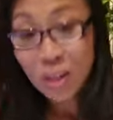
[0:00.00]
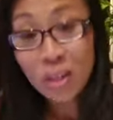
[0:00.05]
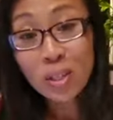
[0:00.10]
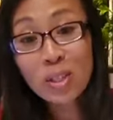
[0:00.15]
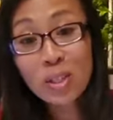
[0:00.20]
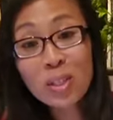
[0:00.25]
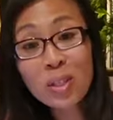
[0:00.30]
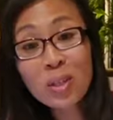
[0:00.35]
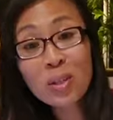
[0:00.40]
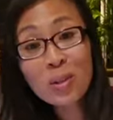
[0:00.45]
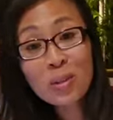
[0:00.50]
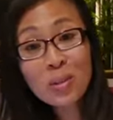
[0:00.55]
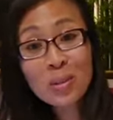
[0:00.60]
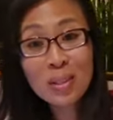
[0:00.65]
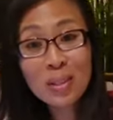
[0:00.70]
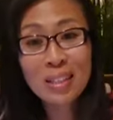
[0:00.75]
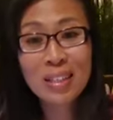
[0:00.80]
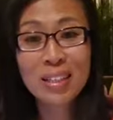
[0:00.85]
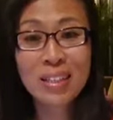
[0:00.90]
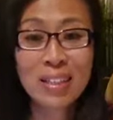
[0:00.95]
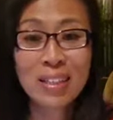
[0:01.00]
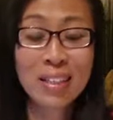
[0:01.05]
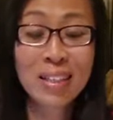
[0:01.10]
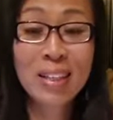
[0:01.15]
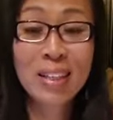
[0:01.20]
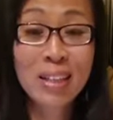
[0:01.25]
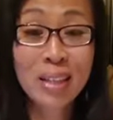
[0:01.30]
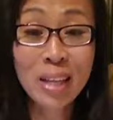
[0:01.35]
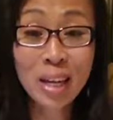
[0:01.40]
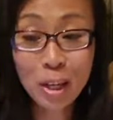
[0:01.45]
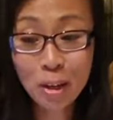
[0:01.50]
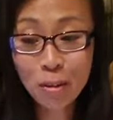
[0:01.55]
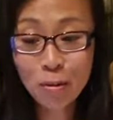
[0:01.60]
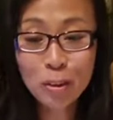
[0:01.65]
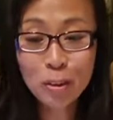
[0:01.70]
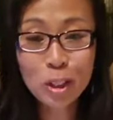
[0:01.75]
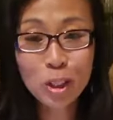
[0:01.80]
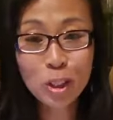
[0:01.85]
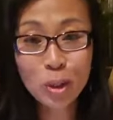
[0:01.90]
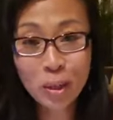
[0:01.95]
So thank you
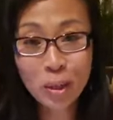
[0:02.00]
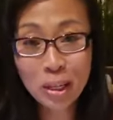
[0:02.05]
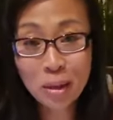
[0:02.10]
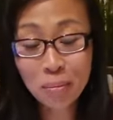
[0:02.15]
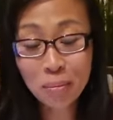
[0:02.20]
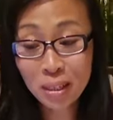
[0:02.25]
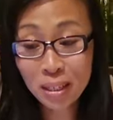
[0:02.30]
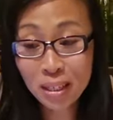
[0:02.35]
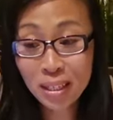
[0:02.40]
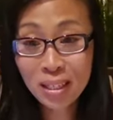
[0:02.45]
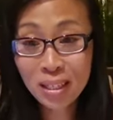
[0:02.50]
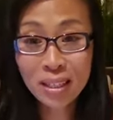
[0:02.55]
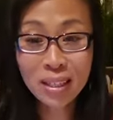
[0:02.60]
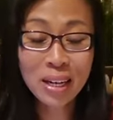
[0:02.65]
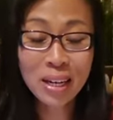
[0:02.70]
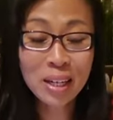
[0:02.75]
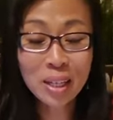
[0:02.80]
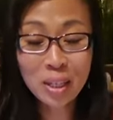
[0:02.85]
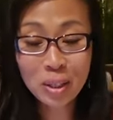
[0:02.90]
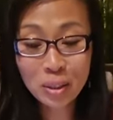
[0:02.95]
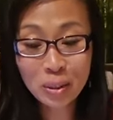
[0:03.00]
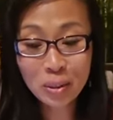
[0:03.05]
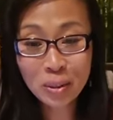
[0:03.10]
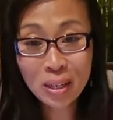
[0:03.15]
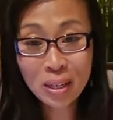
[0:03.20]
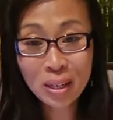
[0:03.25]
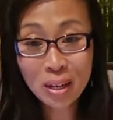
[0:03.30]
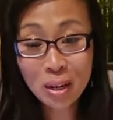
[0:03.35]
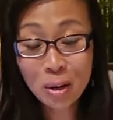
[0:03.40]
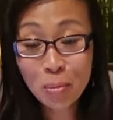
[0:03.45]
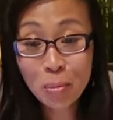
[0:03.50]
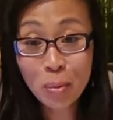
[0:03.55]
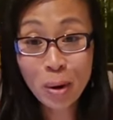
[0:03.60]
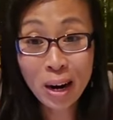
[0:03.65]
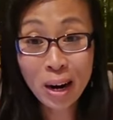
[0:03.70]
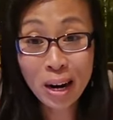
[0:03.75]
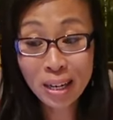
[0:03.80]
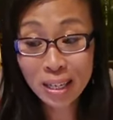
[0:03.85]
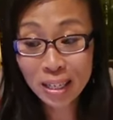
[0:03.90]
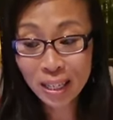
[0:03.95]
for joining me. Thank you,
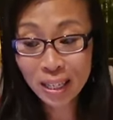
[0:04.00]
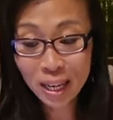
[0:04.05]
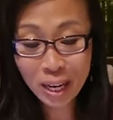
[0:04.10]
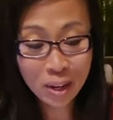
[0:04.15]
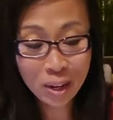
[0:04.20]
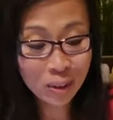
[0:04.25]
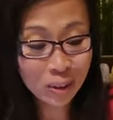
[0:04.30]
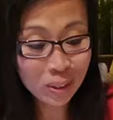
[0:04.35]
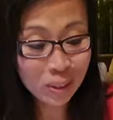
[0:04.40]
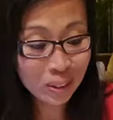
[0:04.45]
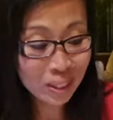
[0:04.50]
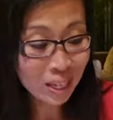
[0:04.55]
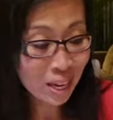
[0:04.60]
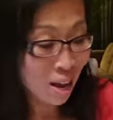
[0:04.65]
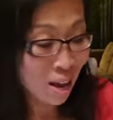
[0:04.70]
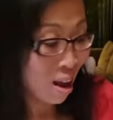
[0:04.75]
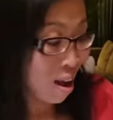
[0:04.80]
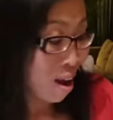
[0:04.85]
Brian and Carol.